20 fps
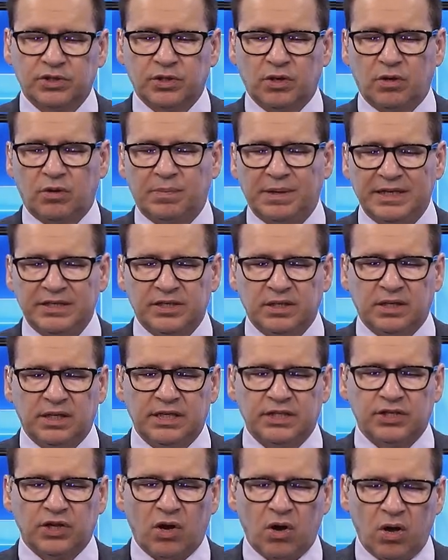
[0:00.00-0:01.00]
So basically,
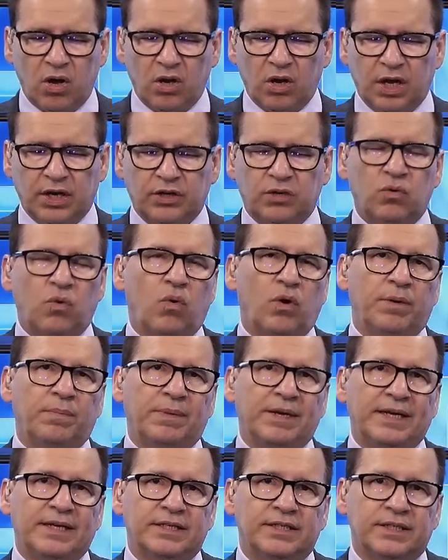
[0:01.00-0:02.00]
it's all on
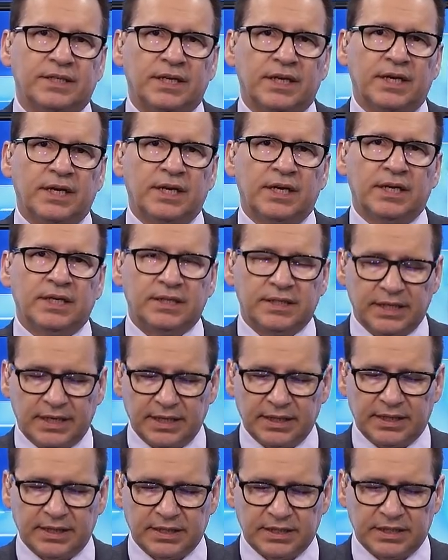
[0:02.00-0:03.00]
Coinbase to
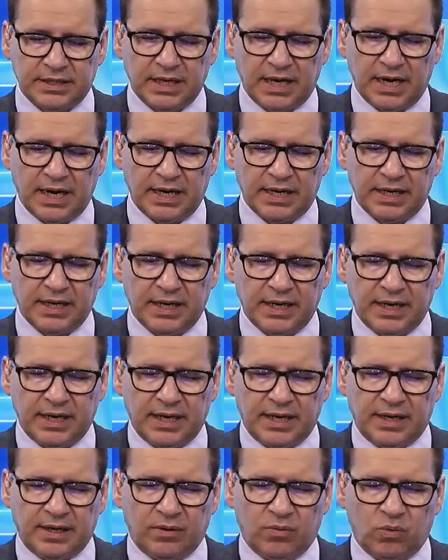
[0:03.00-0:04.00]
get this done,
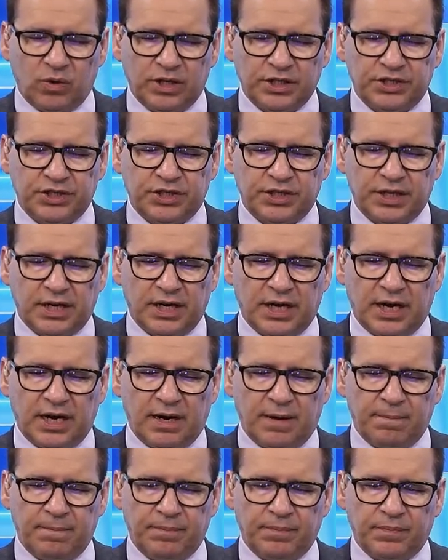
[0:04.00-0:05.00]
which
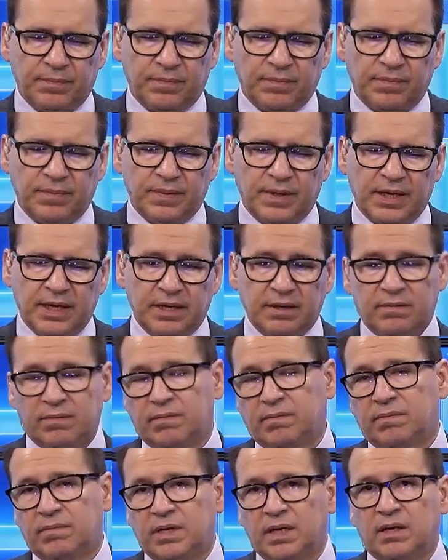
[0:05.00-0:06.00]

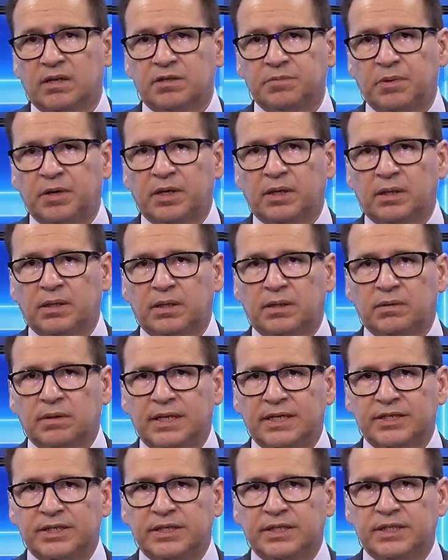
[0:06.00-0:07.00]
it's pretty clear
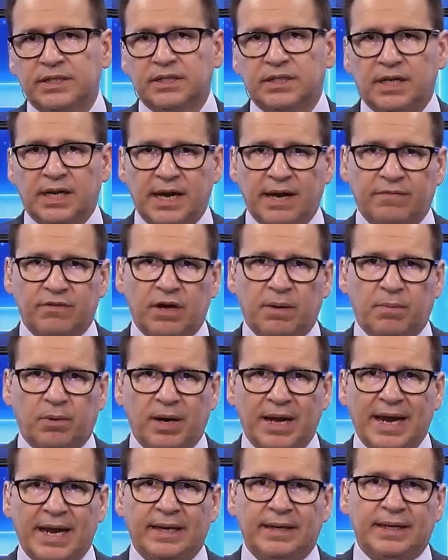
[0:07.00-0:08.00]
SEC is going to have the upper
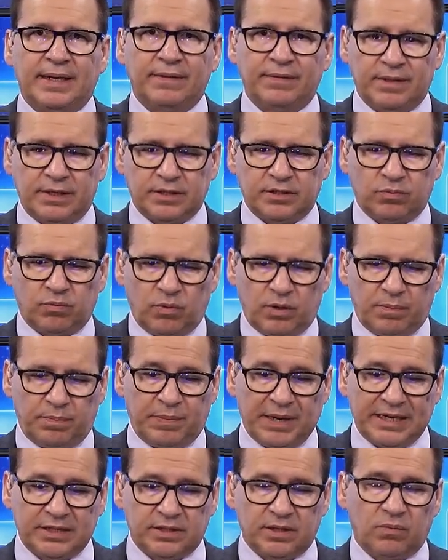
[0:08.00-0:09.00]
hand in this when
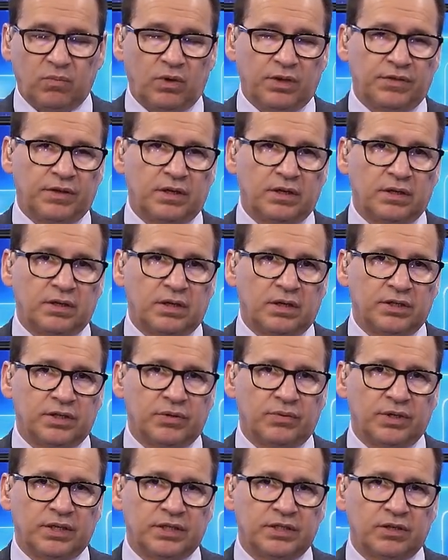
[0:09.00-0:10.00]
based on what they're
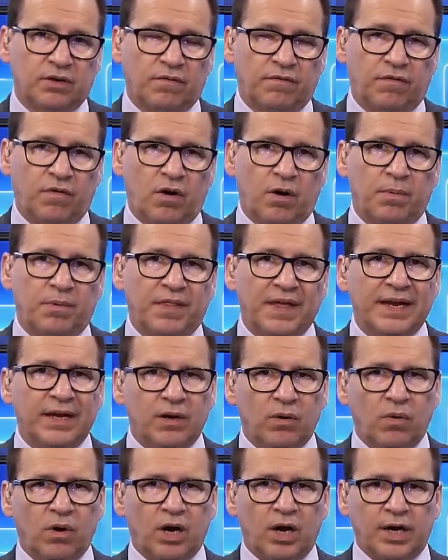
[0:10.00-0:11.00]
doing so far. But they
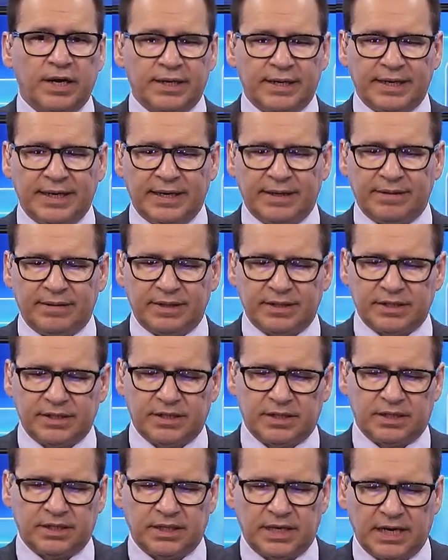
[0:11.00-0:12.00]
go on in
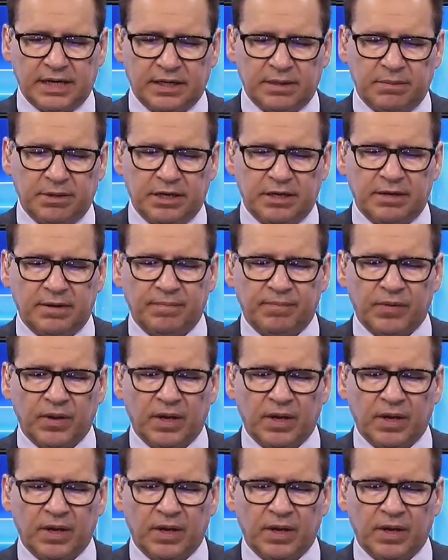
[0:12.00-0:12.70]
this document